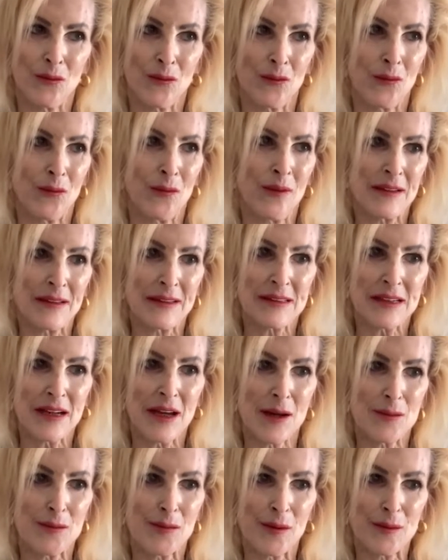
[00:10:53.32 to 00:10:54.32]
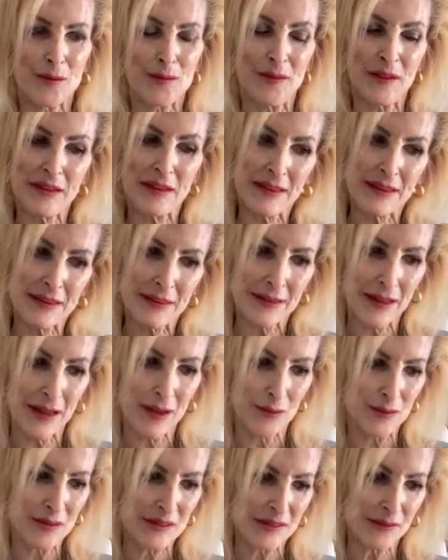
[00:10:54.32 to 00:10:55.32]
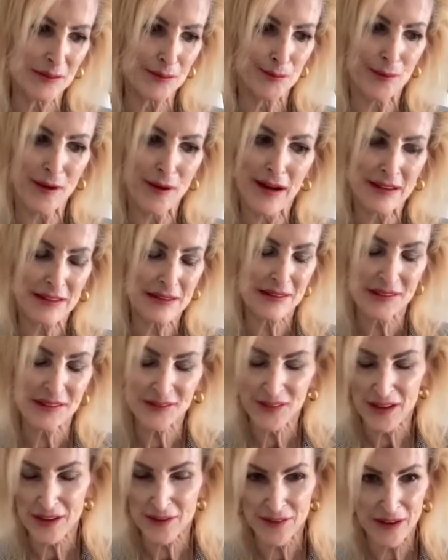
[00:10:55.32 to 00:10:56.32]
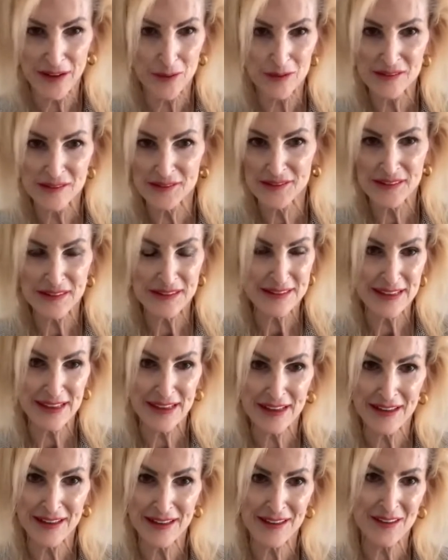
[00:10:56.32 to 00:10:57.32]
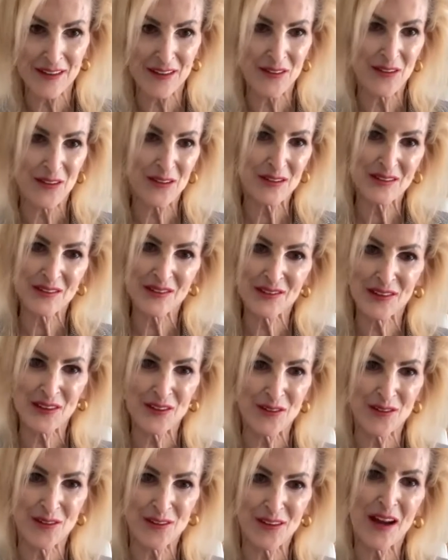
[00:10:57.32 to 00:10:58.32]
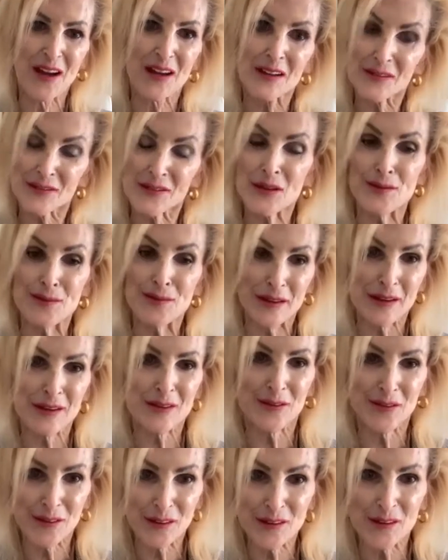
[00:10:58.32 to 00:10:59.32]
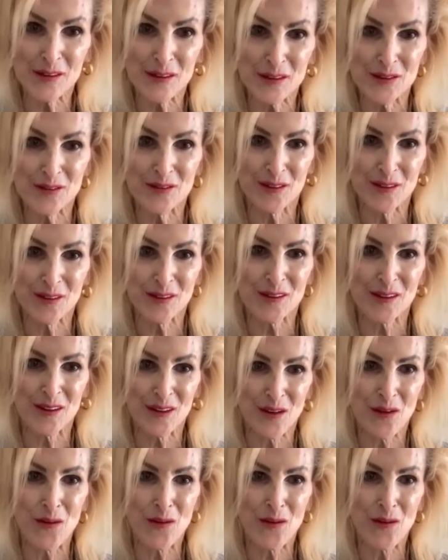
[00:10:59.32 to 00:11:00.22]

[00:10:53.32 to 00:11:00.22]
when time permitted, I would practice five hours a day, you know, and so forth. I also played flute for a